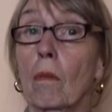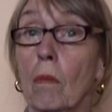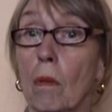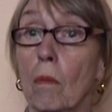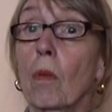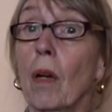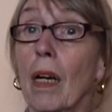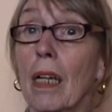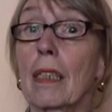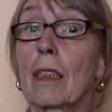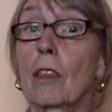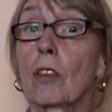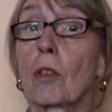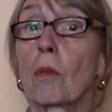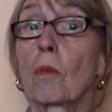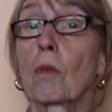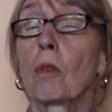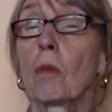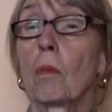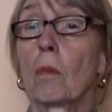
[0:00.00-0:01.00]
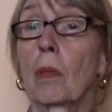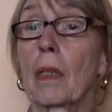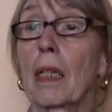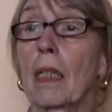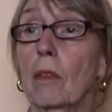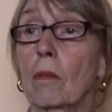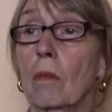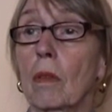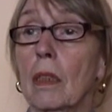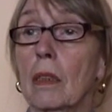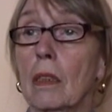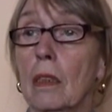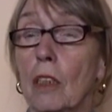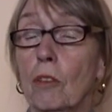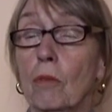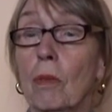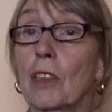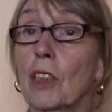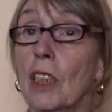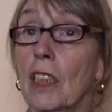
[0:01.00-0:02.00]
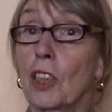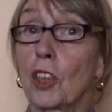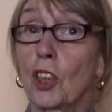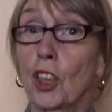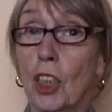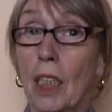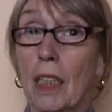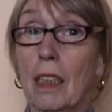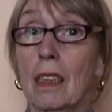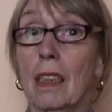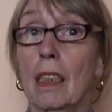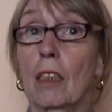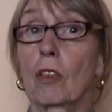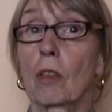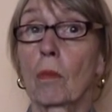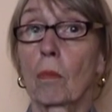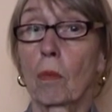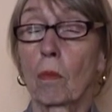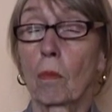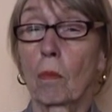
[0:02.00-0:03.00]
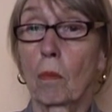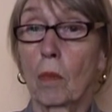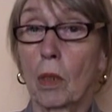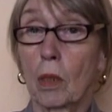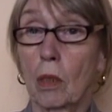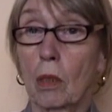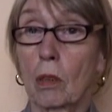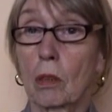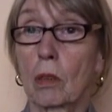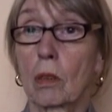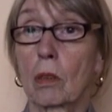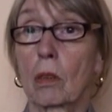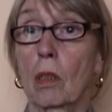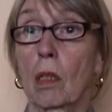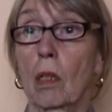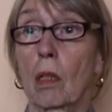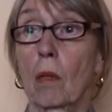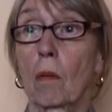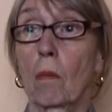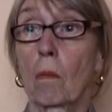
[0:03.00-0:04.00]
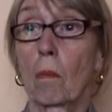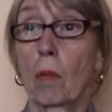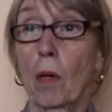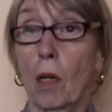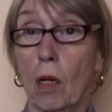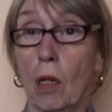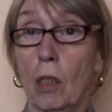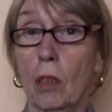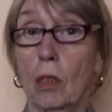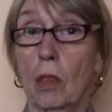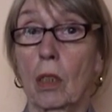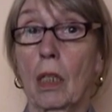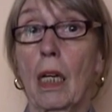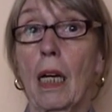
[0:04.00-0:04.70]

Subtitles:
while in the womb, and it was rejecting the mother's blood.